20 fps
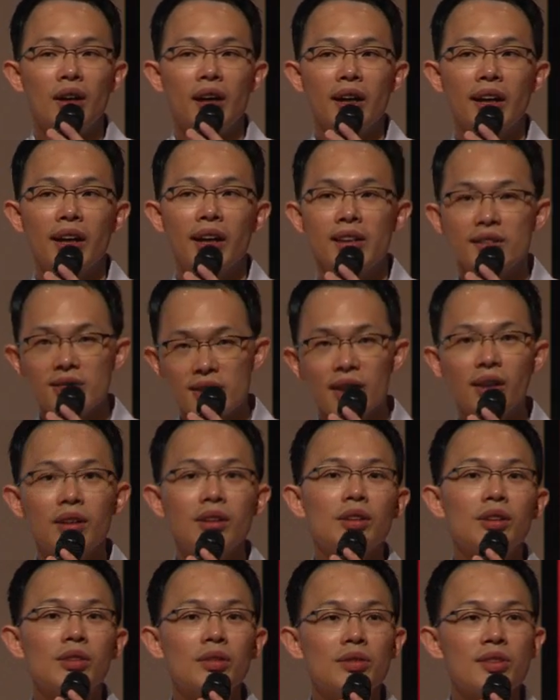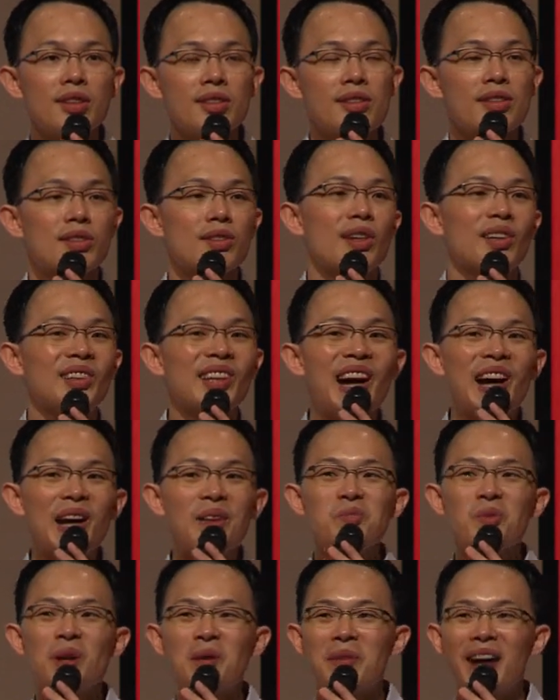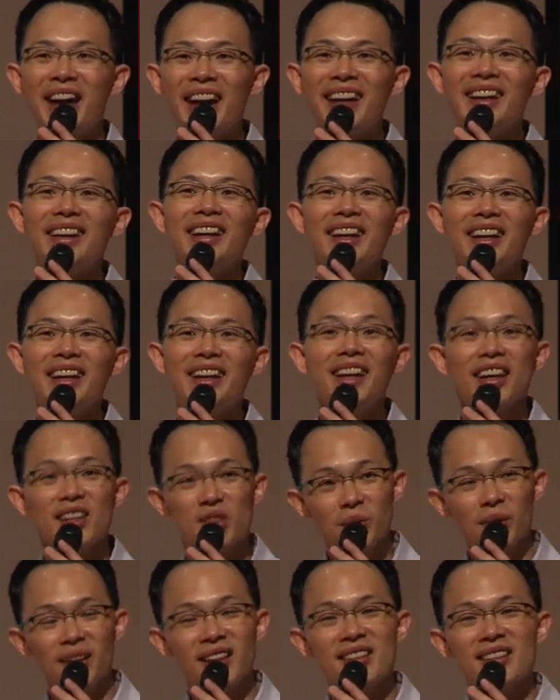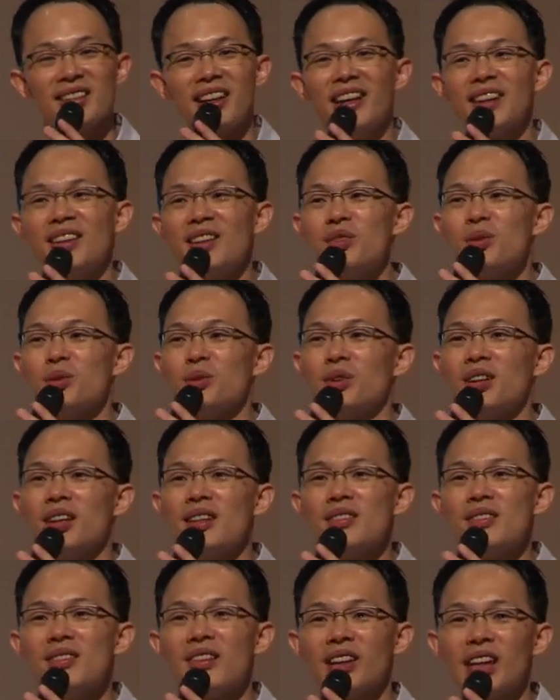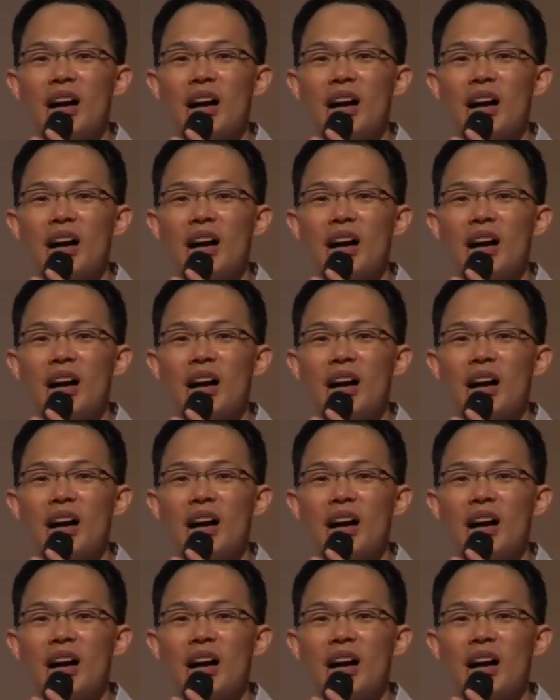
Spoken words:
And I can tell you, this is the time where my NA as well as the NA students